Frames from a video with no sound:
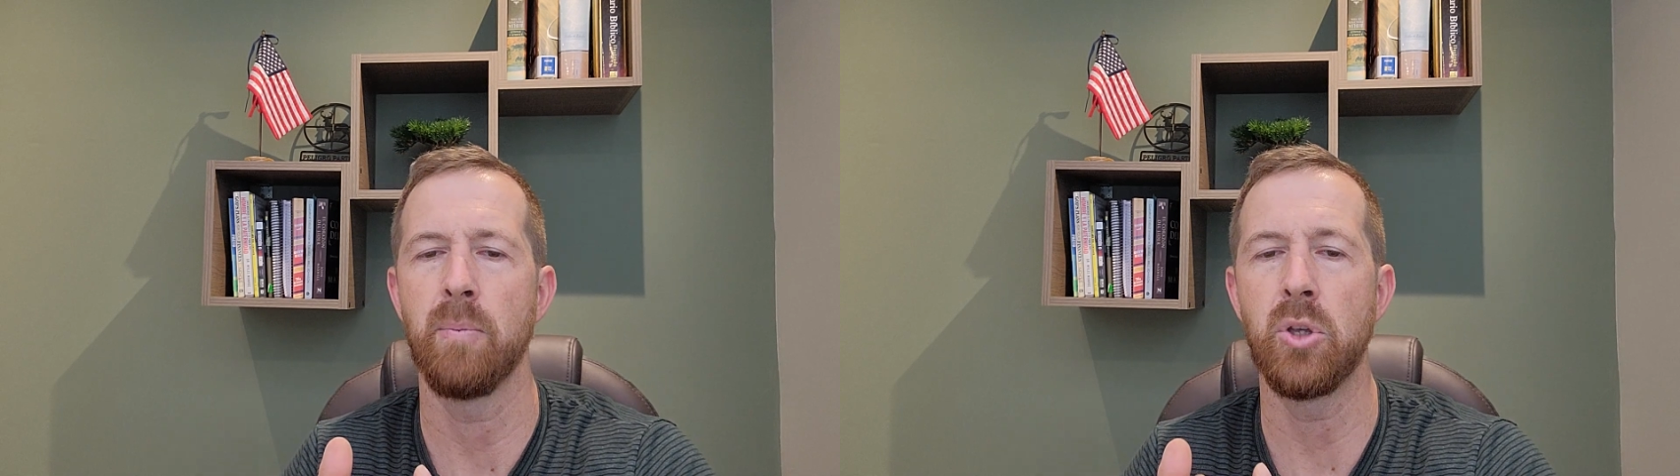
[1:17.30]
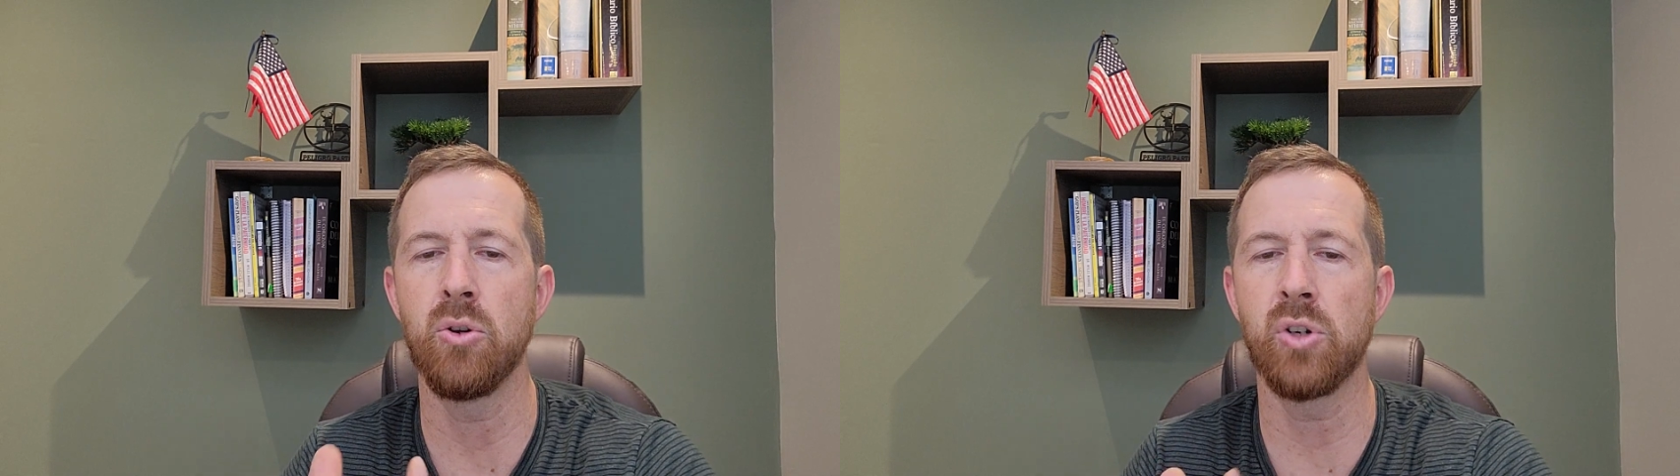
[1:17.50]

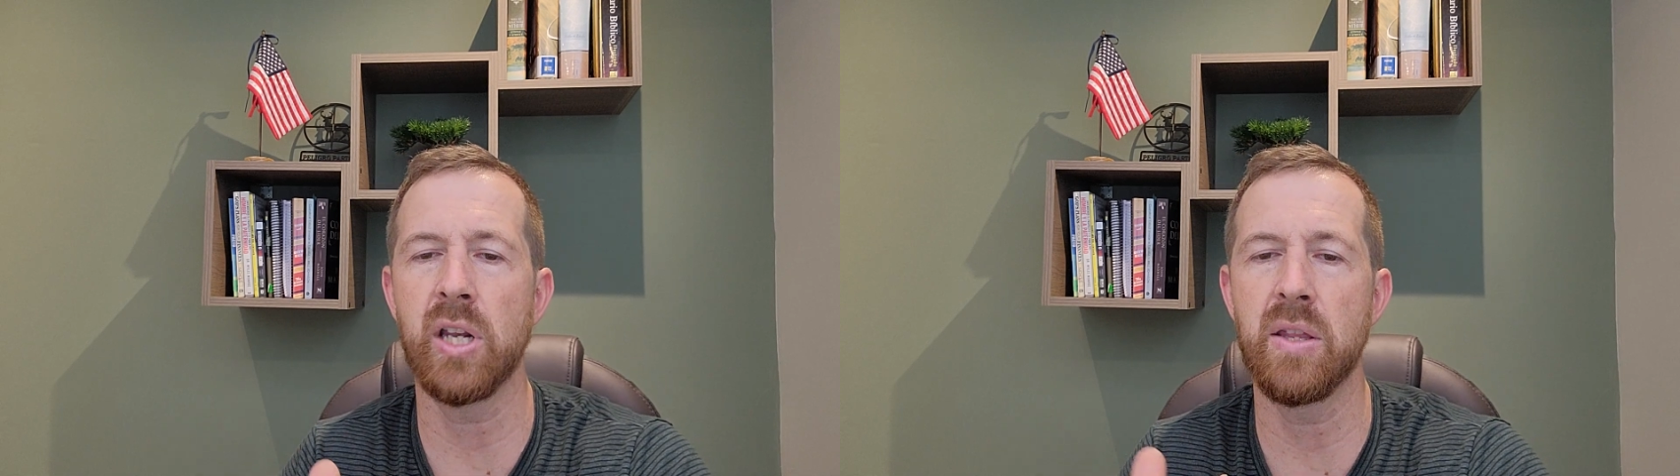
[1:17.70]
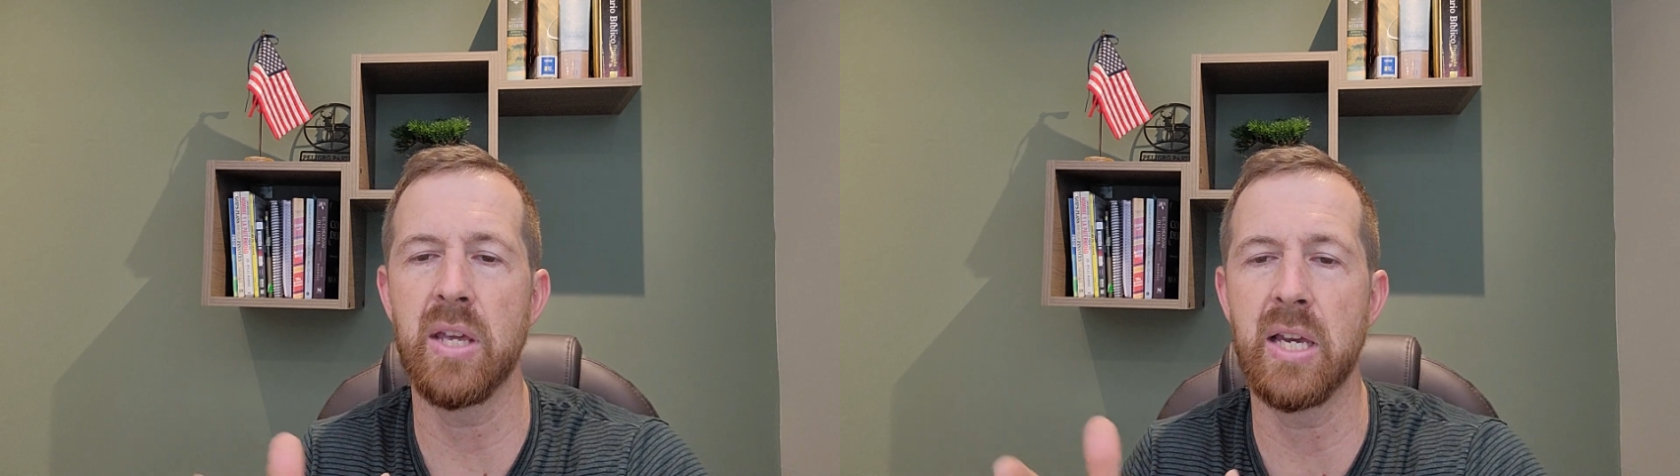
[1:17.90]

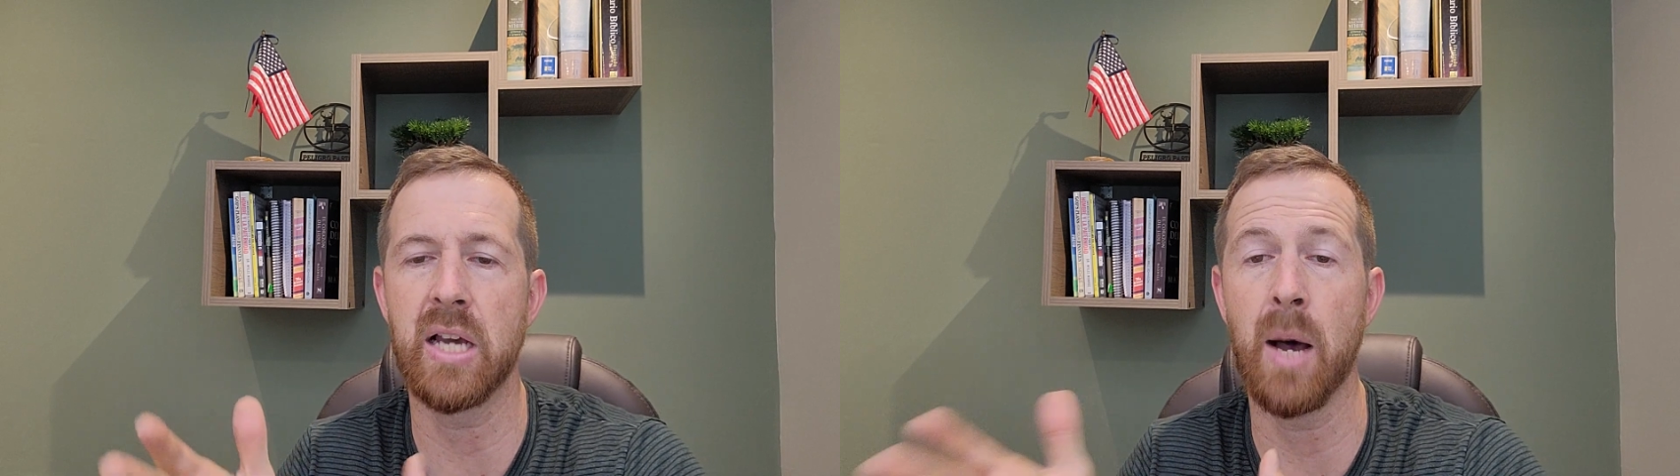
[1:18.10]
Usually the